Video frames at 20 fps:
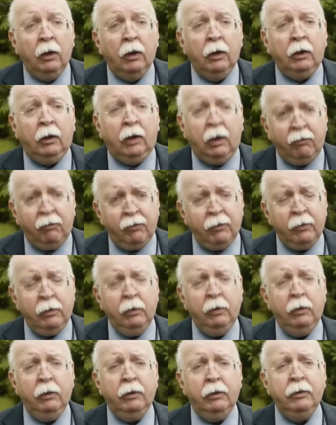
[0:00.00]

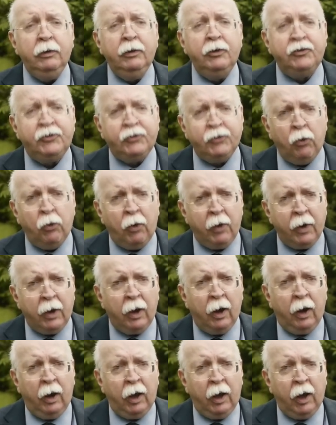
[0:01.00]
Given the story
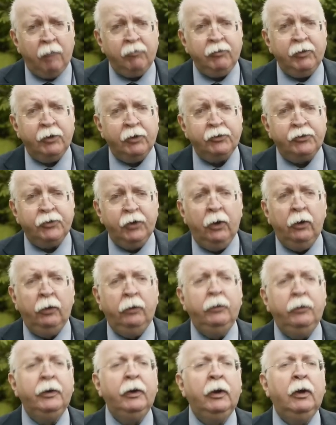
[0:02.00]
I have just
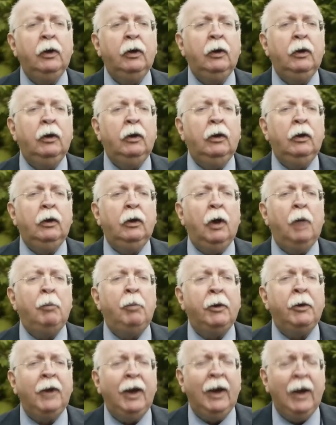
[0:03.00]
told
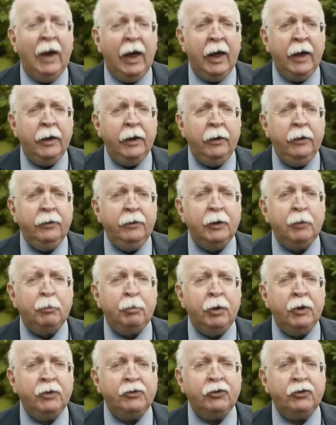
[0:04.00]
about a land that
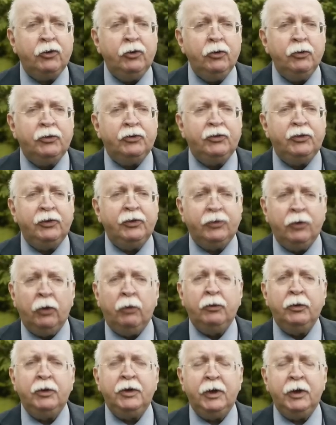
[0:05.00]
persecutes its
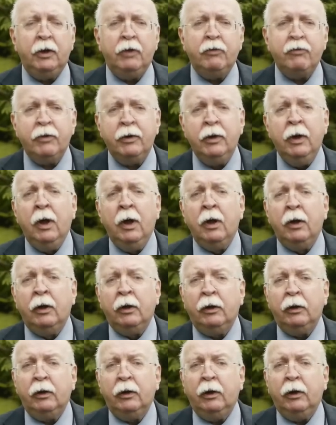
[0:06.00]
own children
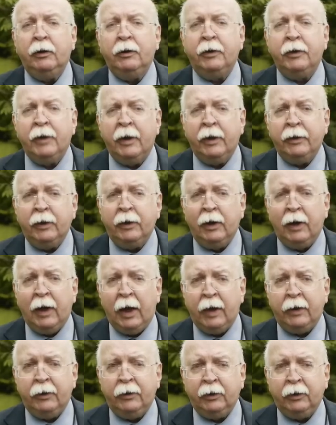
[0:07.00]
and another
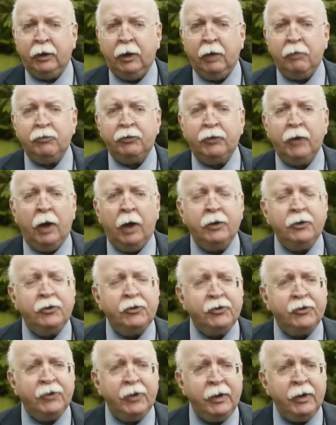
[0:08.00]
land that gives
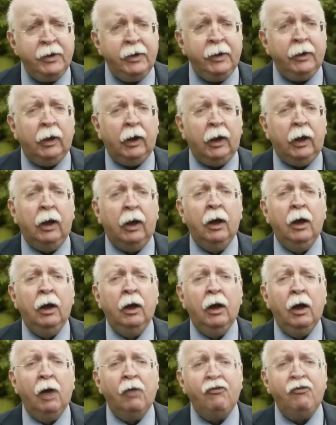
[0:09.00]
unstintingly
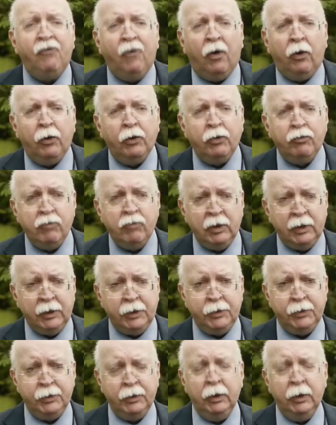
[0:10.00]
a foreign
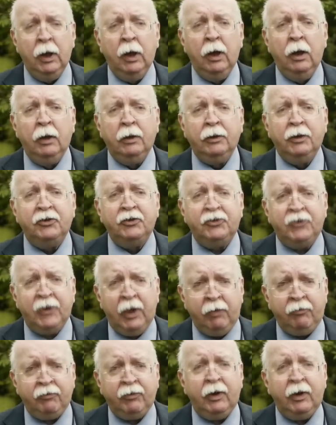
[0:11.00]
religion the
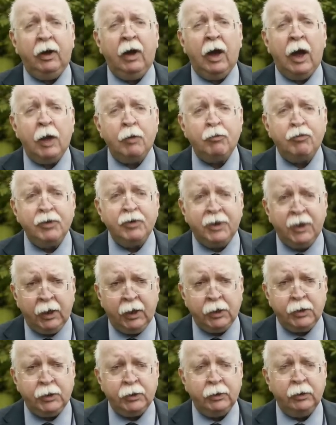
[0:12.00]
safety and
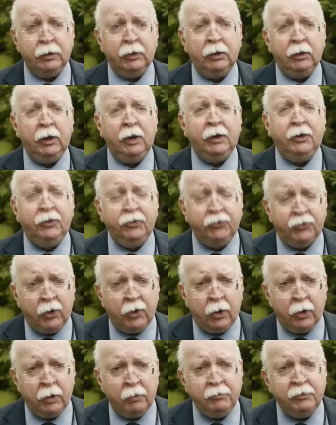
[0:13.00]
protection it
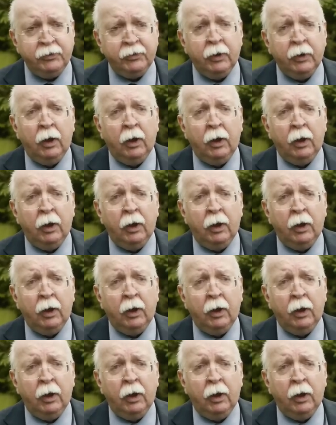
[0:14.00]
deserves,